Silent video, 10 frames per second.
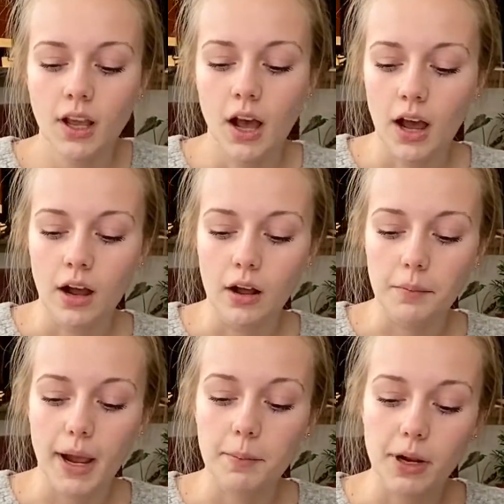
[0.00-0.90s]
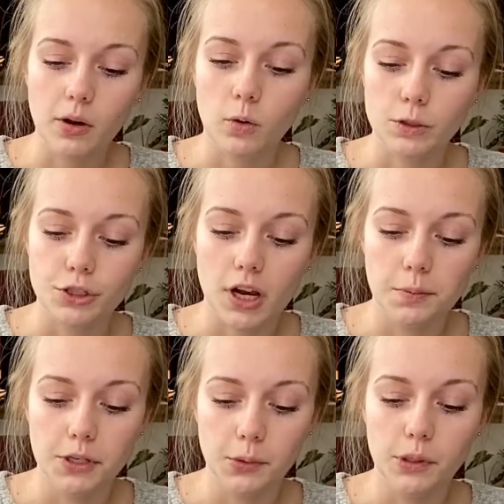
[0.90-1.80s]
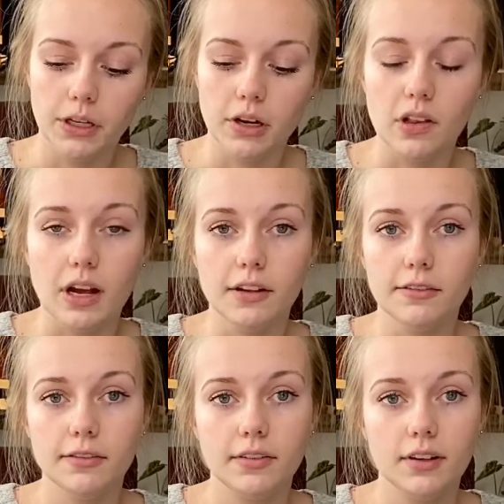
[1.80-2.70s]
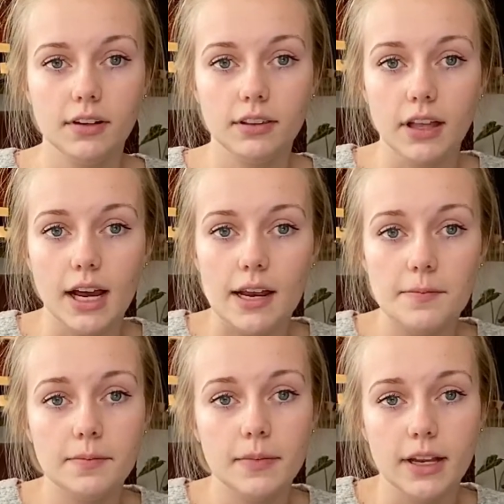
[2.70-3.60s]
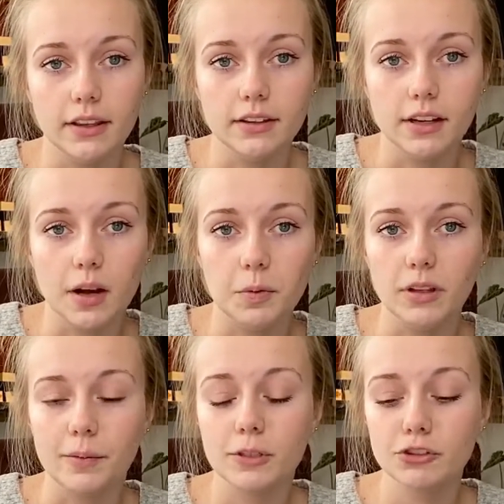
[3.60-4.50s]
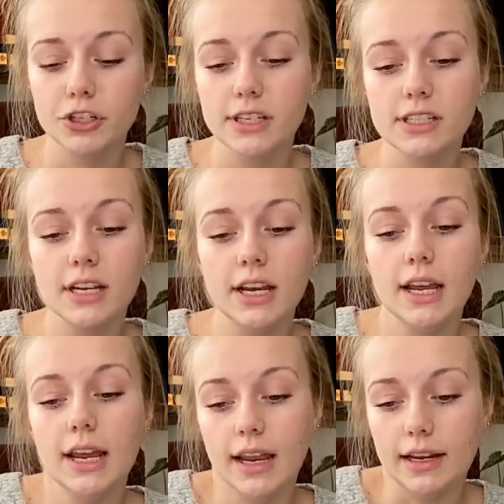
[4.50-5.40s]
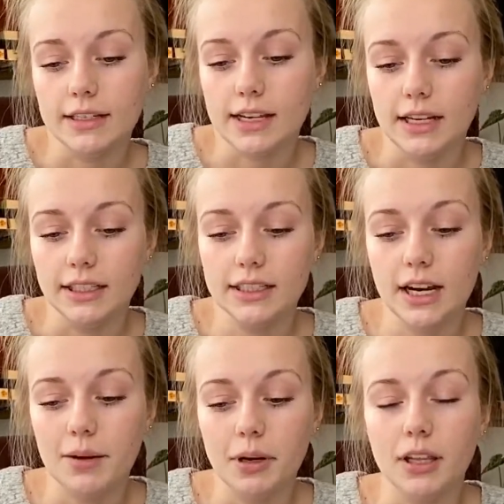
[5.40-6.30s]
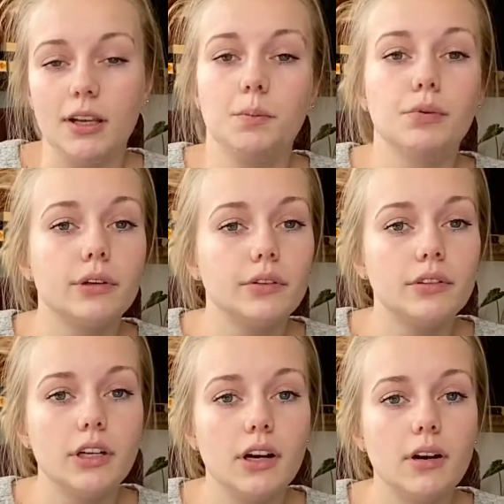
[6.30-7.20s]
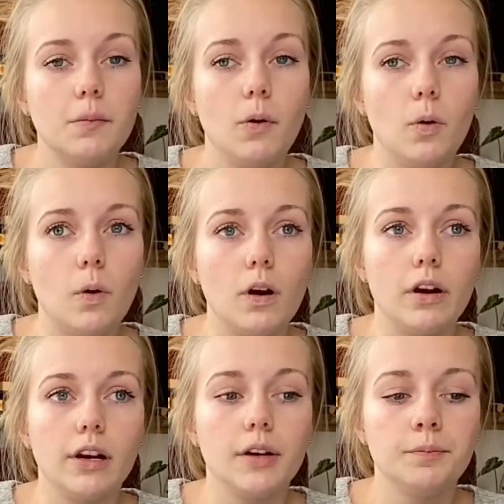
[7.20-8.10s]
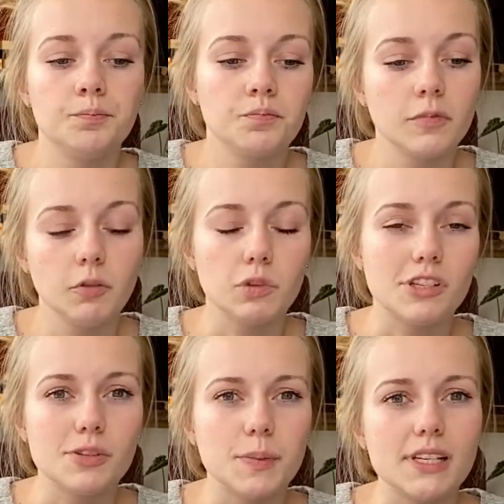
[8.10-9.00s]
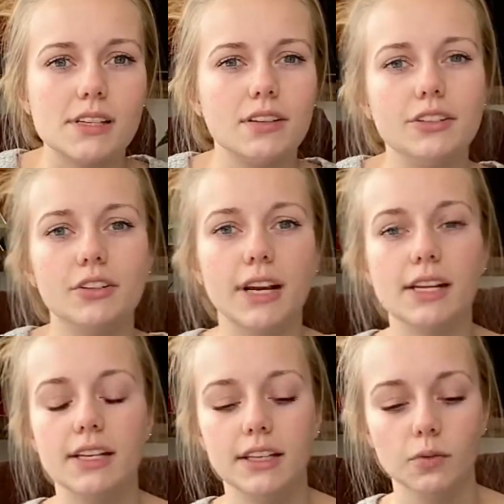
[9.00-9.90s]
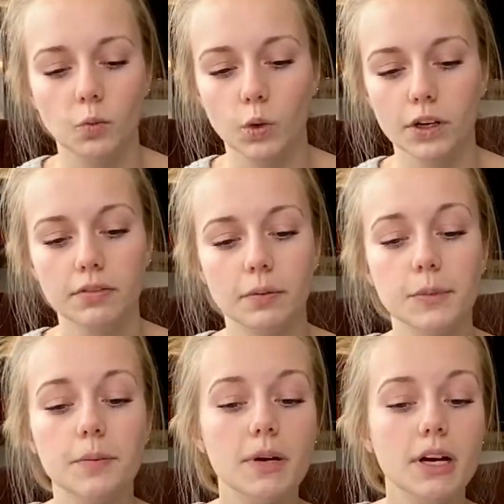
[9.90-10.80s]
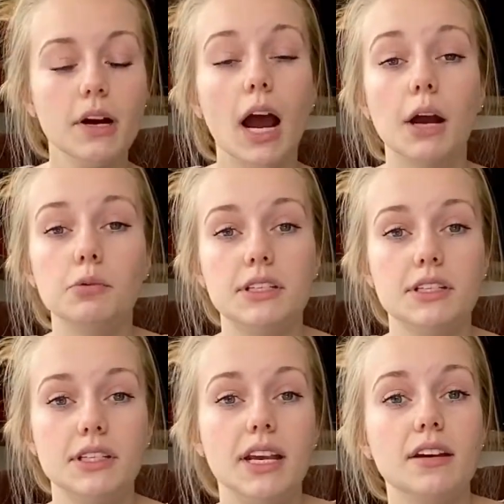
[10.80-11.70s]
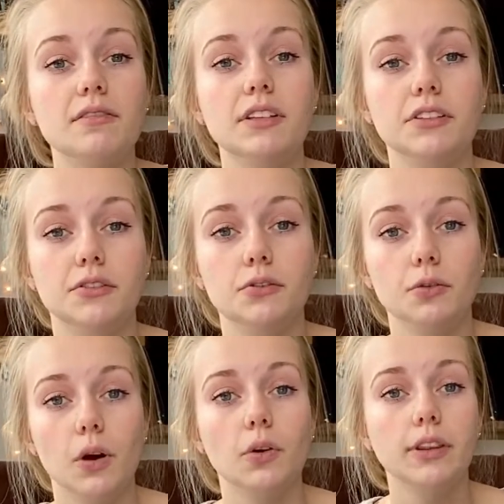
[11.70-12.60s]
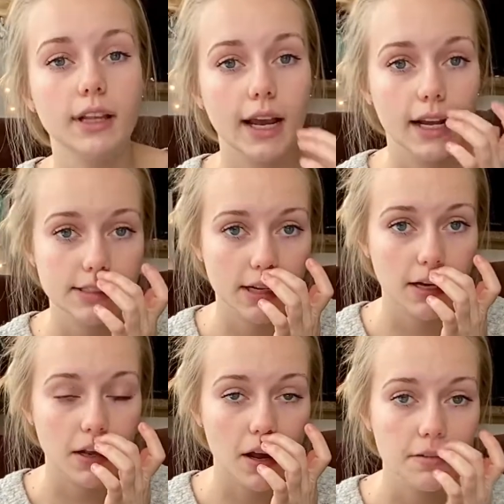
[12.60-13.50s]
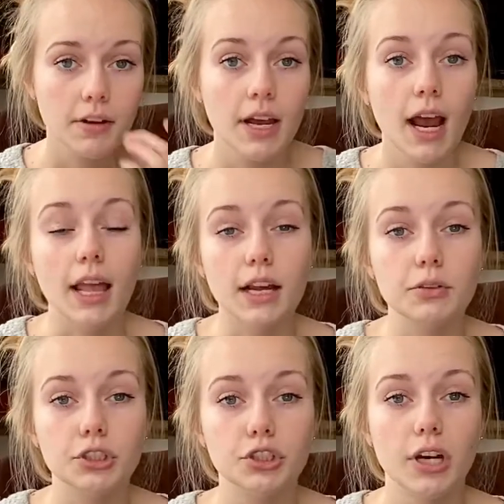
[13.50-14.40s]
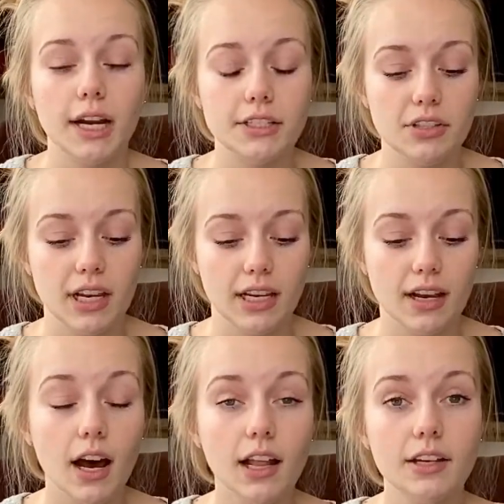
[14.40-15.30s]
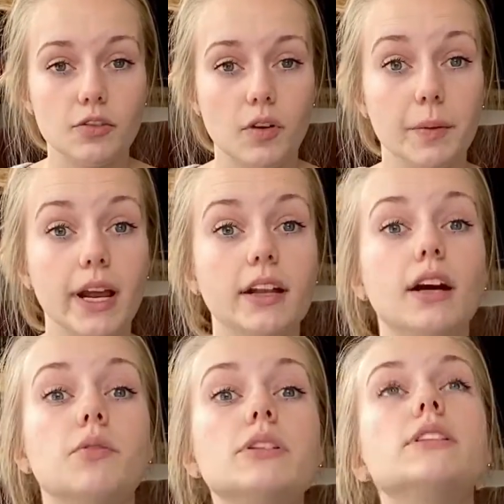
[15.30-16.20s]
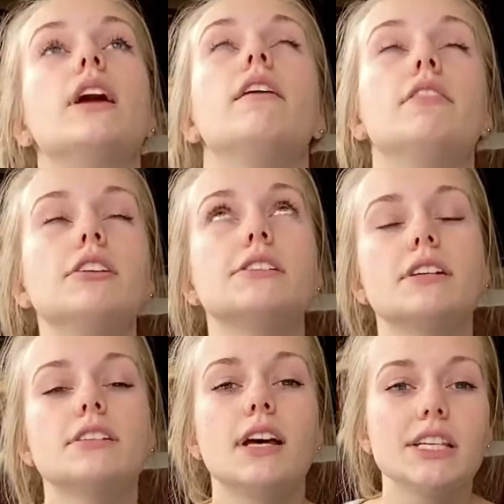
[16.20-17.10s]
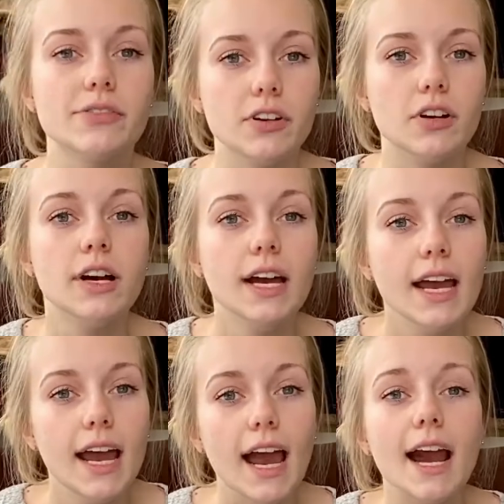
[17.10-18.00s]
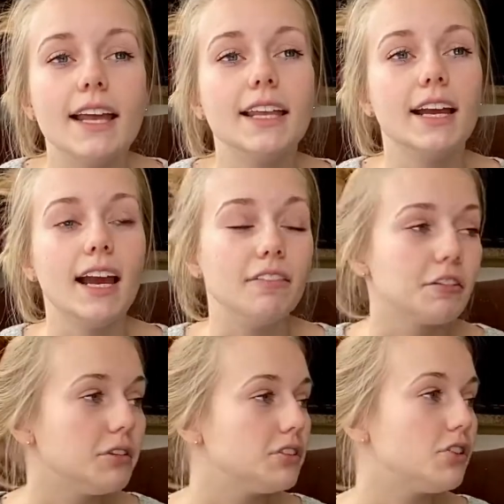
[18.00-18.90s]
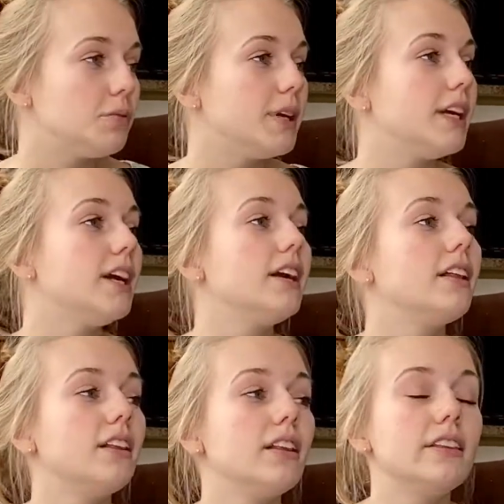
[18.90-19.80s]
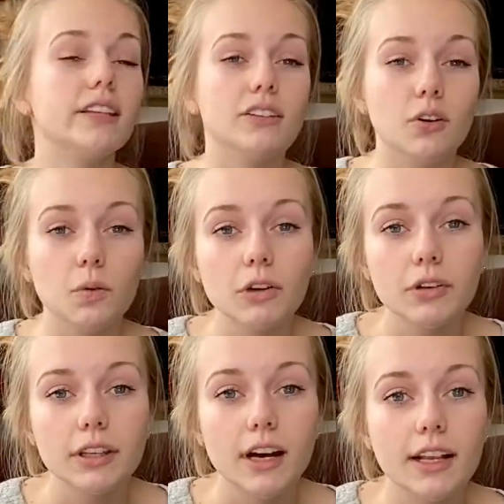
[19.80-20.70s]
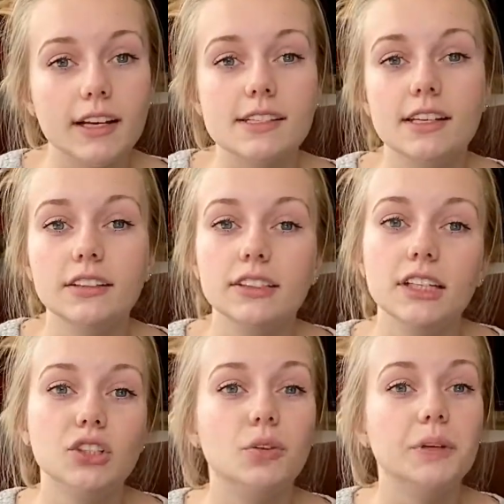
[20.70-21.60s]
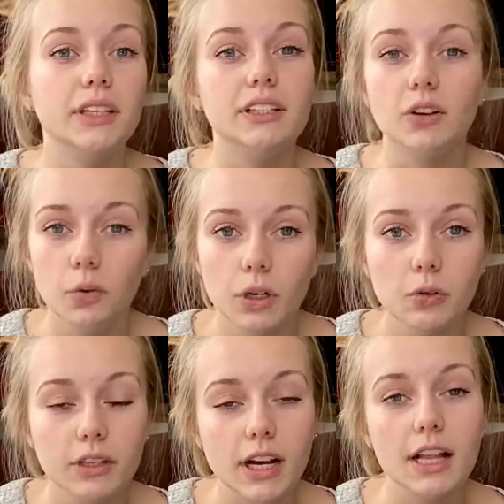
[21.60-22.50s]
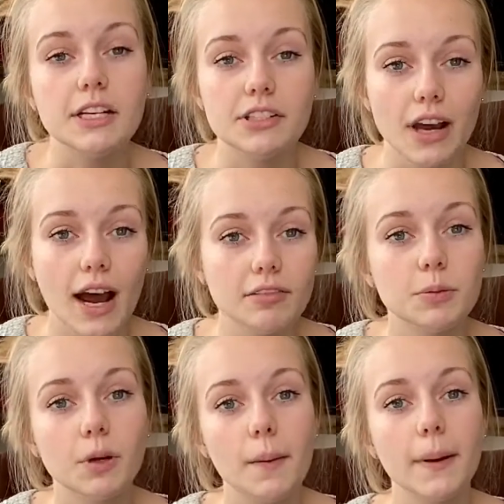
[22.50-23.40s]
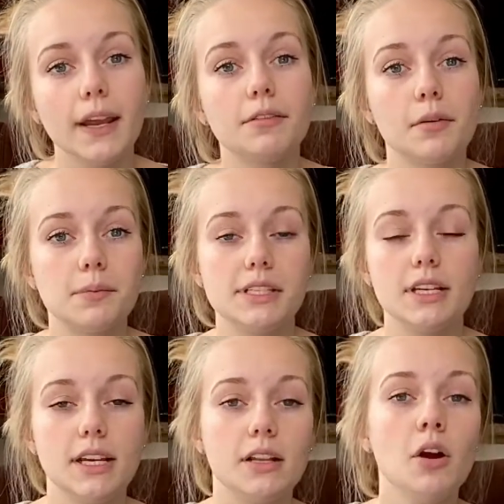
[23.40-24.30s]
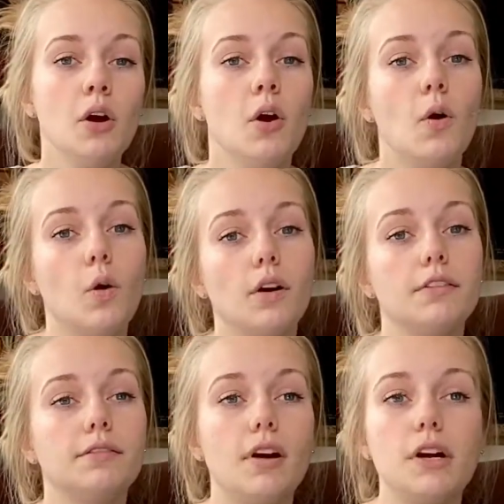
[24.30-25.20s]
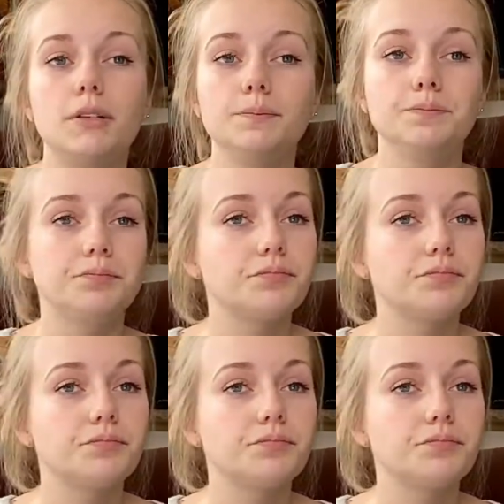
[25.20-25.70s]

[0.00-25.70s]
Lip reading: at my old job, there were a lot of lime and a couple lemon trees. And anytime I like pruned them or was just basically doing any work from them, I would save the new growth that I had to cut off, and I would try to take cuttings from it. And I was never successful. And everyone told me, they don't work with cuttings. The internet told me they don't work with cuttings. You have to propagate from seed or from